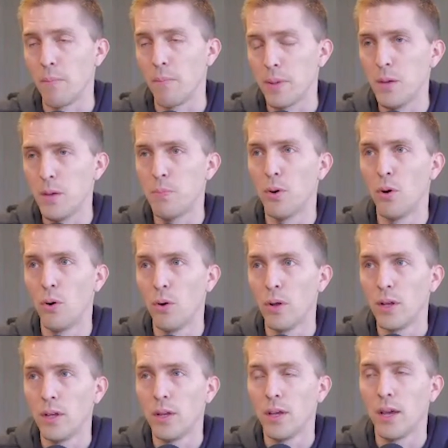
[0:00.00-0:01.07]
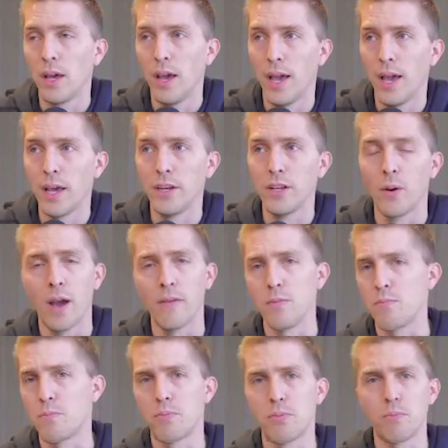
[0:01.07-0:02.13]
people and
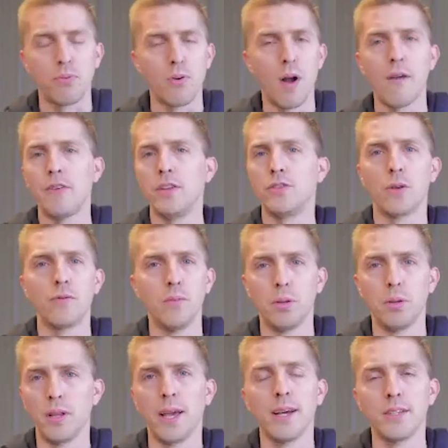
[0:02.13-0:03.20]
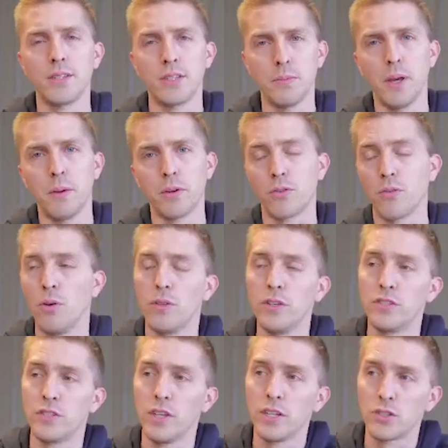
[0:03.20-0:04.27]
having profit-driven plans to be able to grow
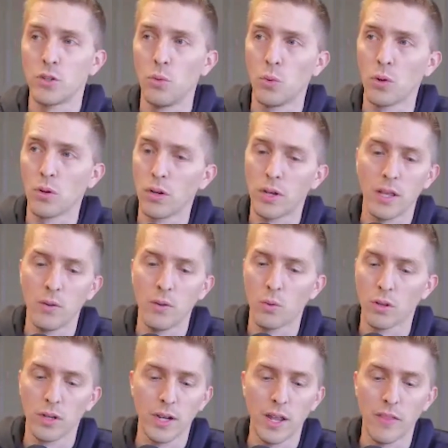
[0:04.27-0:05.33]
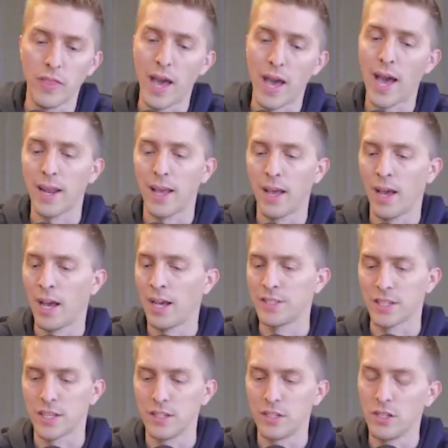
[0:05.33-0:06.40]
these things. So we're looking at that as
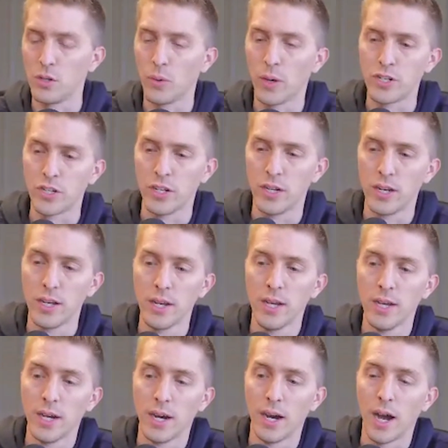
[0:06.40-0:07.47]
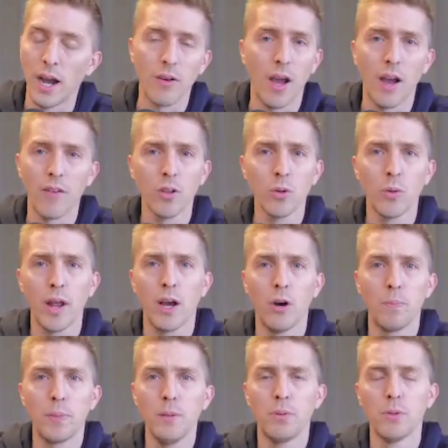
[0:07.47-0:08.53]
a continuation. I really want to
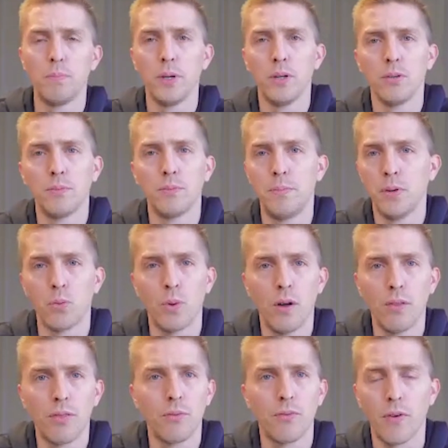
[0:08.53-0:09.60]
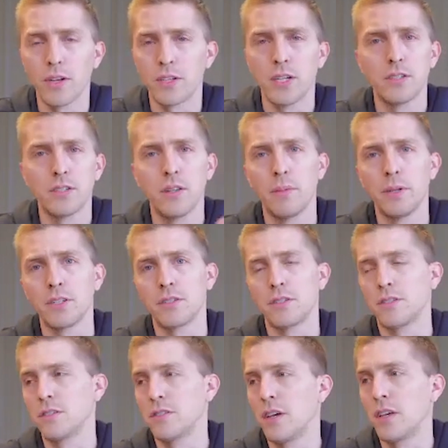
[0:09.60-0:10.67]
help people build wealth through franchising.
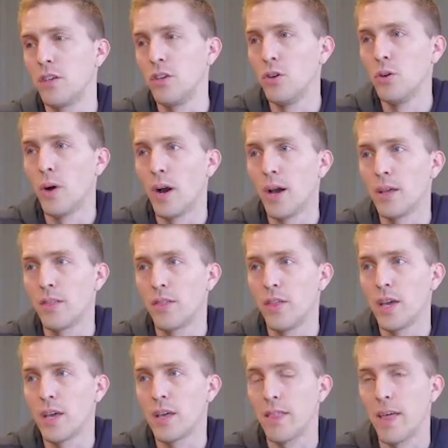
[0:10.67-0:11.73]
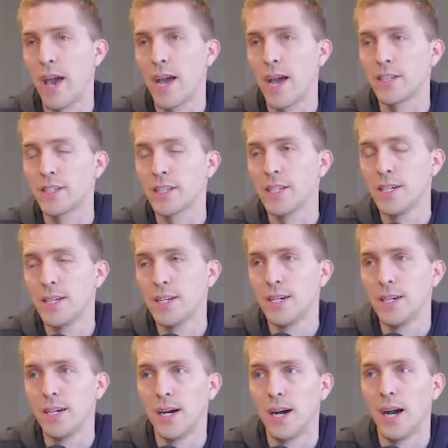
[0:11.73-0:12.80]
Just like you, I think that
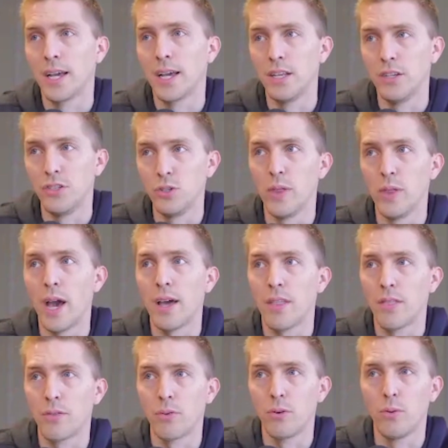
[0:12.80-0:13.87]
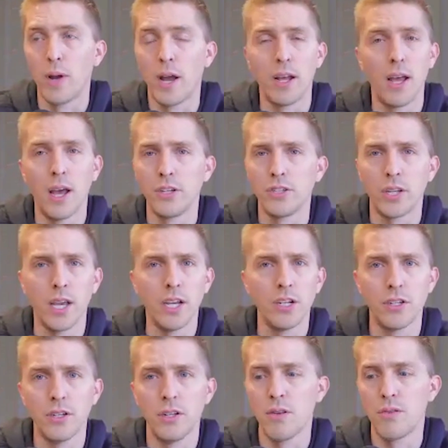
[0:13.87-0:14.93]
I can do that through
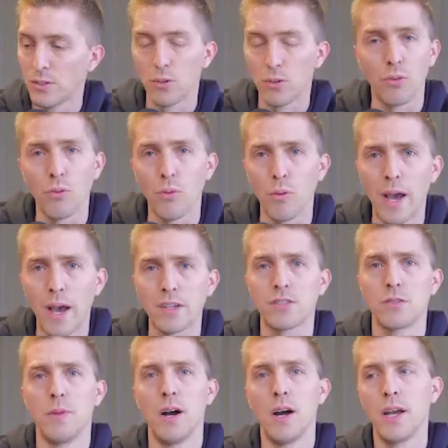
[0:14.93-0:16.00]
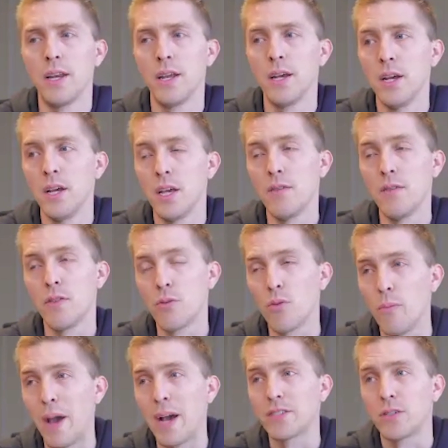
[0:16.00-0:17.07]
education, through the mastermind. Even through
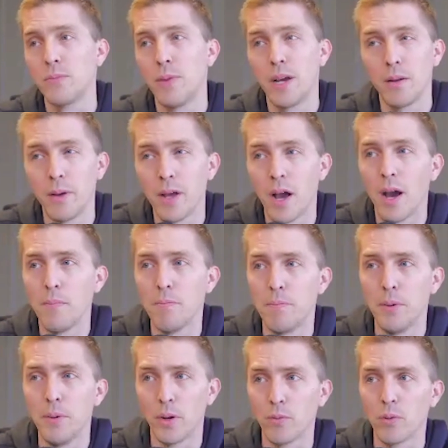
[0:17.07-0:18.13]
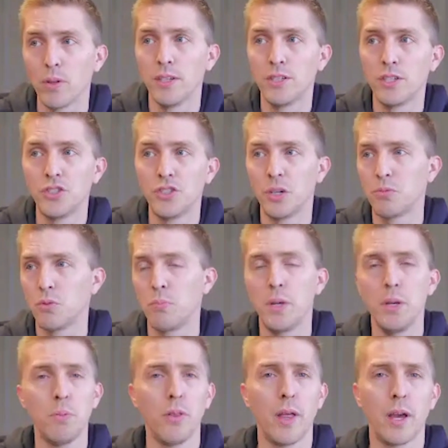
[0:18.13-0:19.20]
the mastermind, I'm building relationships with
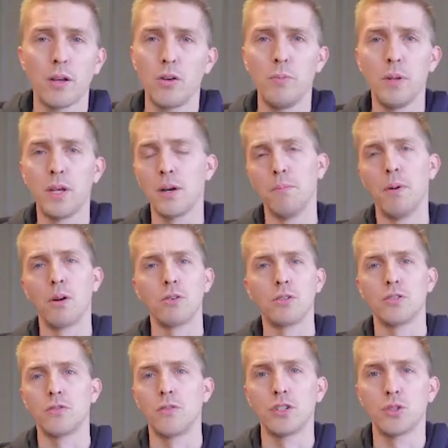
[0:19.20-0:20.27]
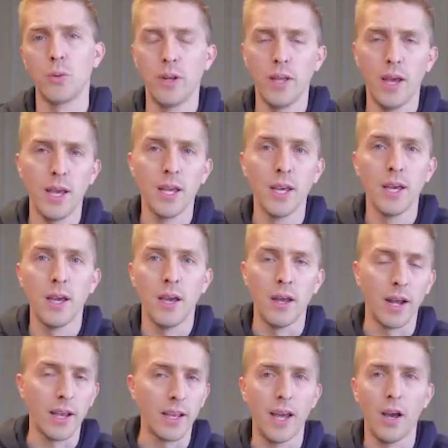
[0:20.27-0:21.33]
people that could become partners for us one day,
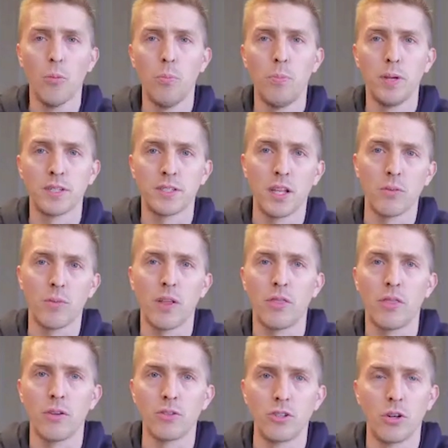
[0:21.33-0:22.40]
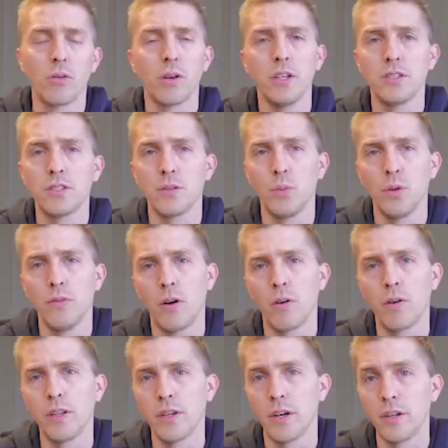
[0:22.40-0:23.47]
and I can help accelerate their journeys. We've
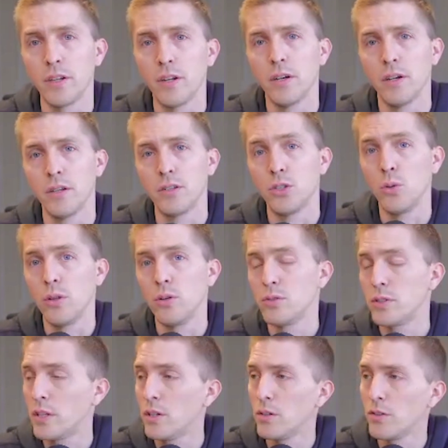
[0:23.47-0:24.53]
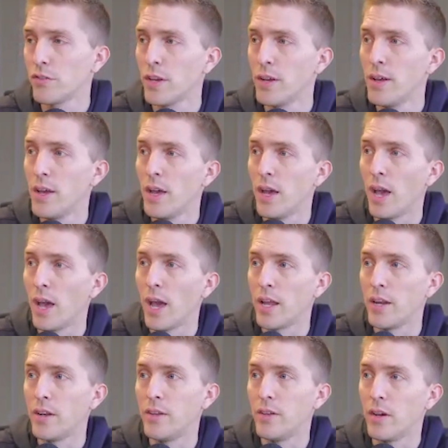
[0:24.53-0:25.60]
already done 2 of those deals.
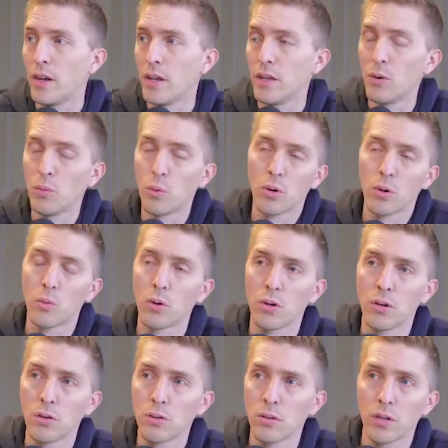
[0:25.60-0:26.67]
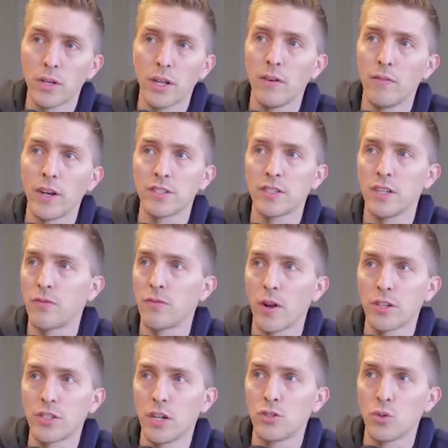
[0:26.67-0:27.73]
And we're looking at investing in
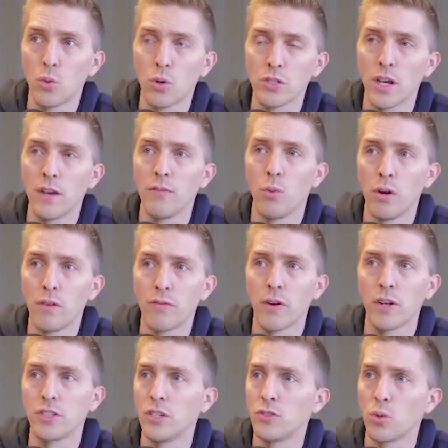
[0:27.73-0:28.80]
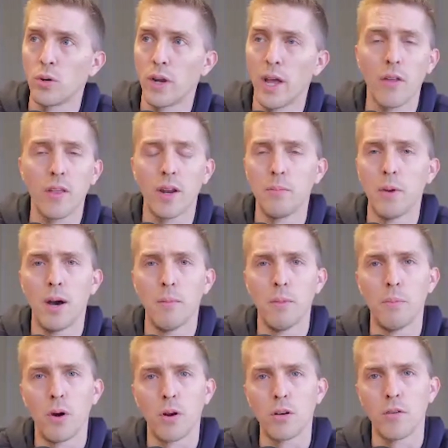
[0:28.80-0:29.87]
franchisors. I have one franchisor now that I'm
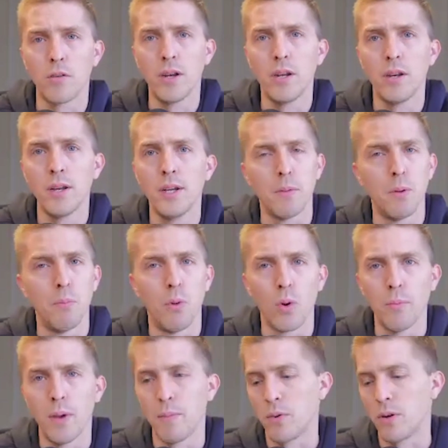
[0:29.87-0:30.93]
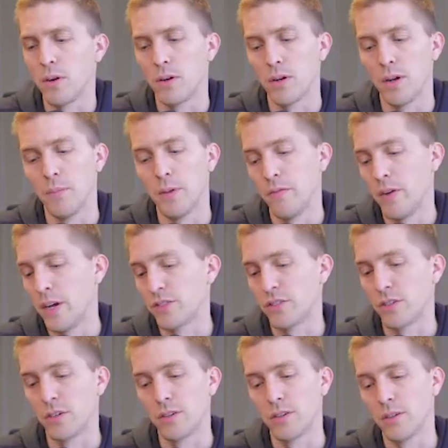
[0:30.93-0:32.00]
a partner in. I'm a board member. I'm an
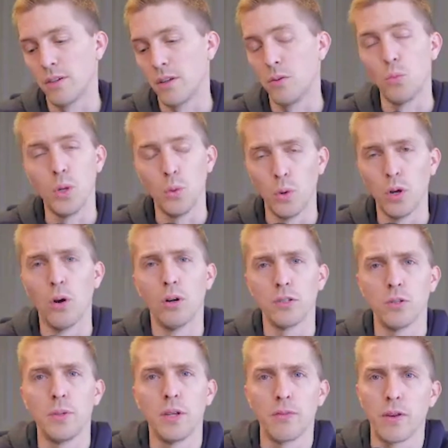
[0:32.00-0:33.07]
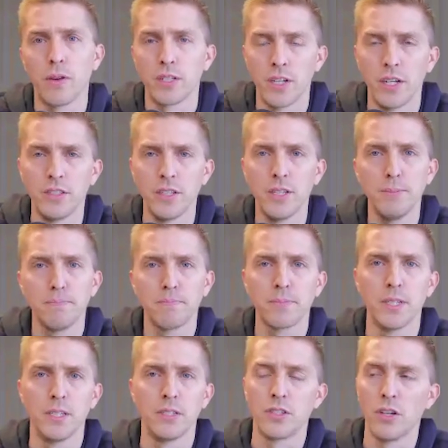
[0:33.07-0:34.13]
investor. We will also be a franchisee.
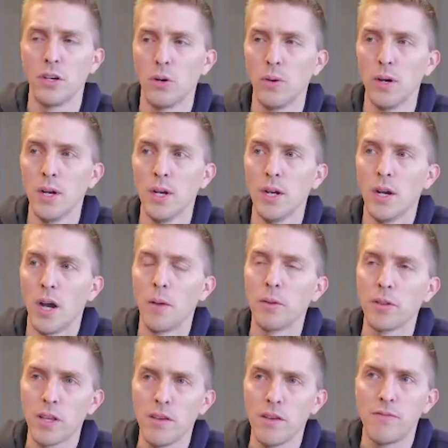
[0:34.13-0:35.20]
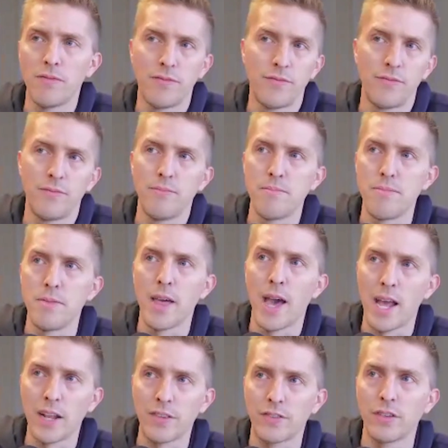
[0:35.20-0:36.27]
And so I believe
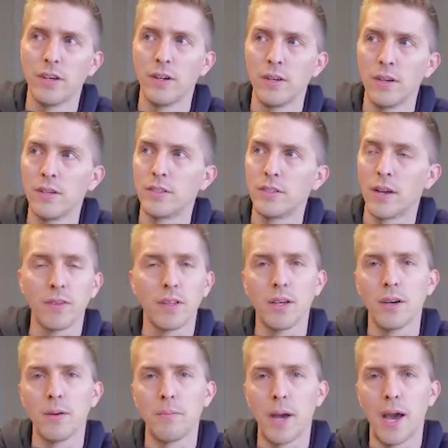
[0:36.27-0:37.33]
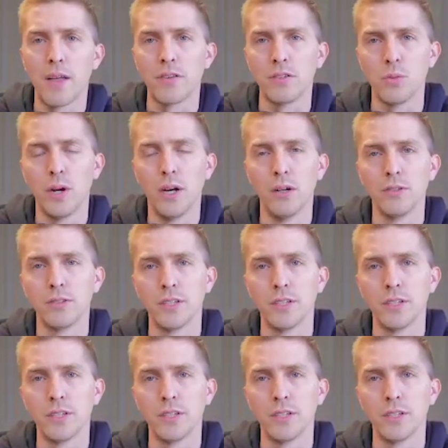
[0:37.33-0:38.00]
that's definitely a path as well.